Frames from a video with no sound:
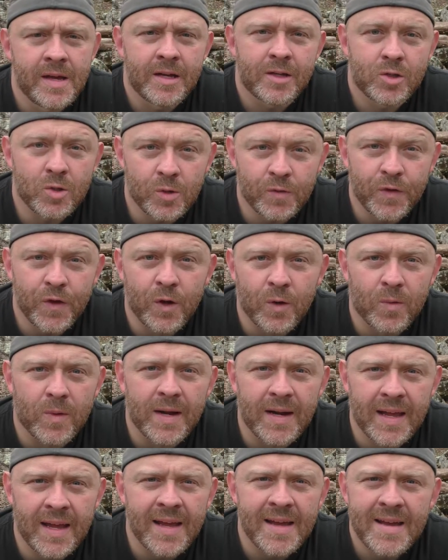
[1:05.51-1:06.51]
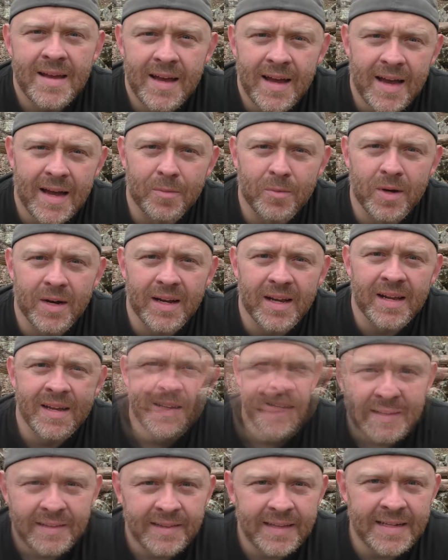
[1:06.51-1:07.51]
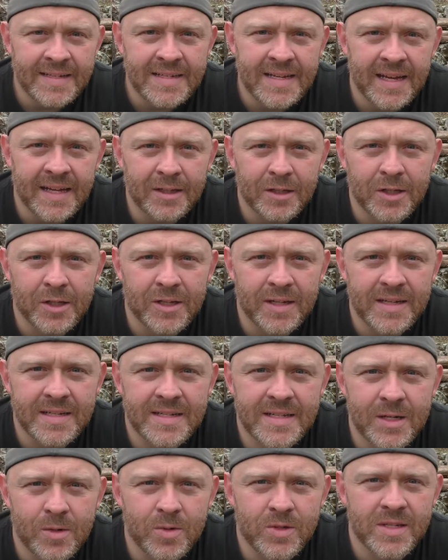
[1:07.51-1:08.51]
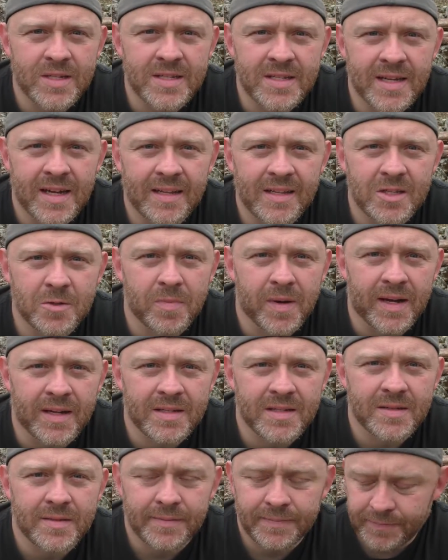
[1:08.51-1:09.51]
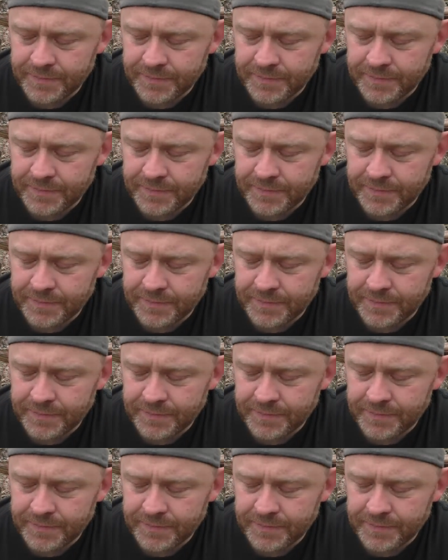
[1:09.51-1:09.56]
So if you're ready, I'm ready. Let's take a look and see what's inside this box.